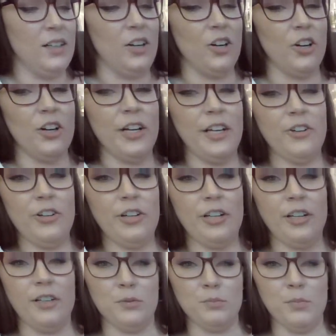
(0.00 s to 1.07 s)
Her
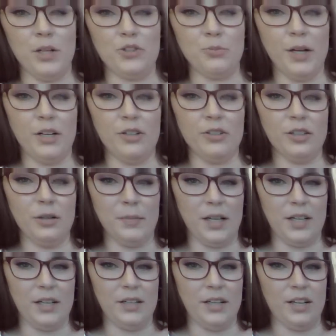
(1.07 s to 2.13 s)
handwriting is much better than
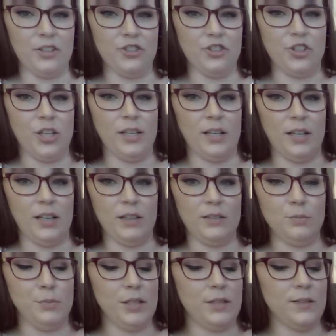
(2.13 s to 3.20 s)
mine, and she is
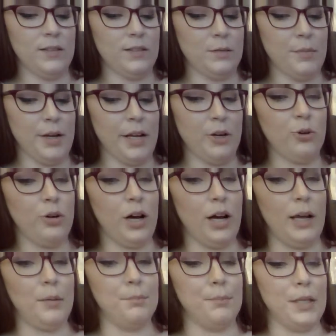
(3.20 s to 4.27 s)
Mrs. DeMayo.
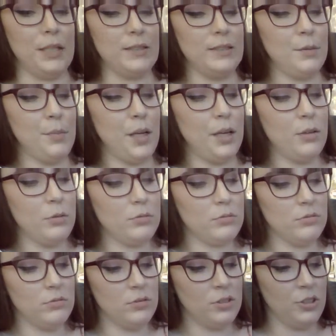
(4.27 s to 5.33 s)
I'm Miss DeMayo.
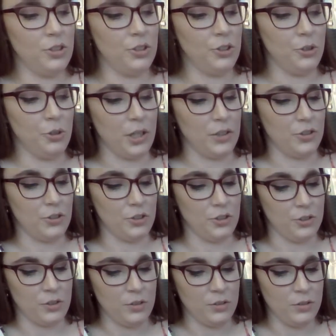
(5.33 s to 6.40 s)
You guys are
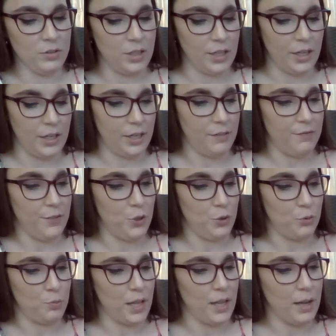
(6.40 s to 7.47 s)
just getting
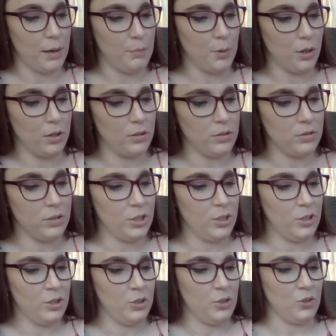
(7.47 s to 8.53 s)
confused by that part.
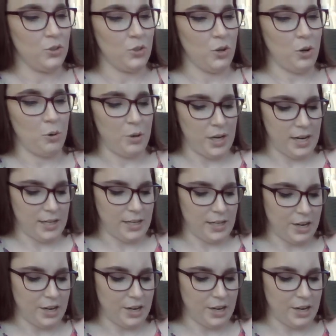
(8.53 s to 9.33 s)
So now we're adding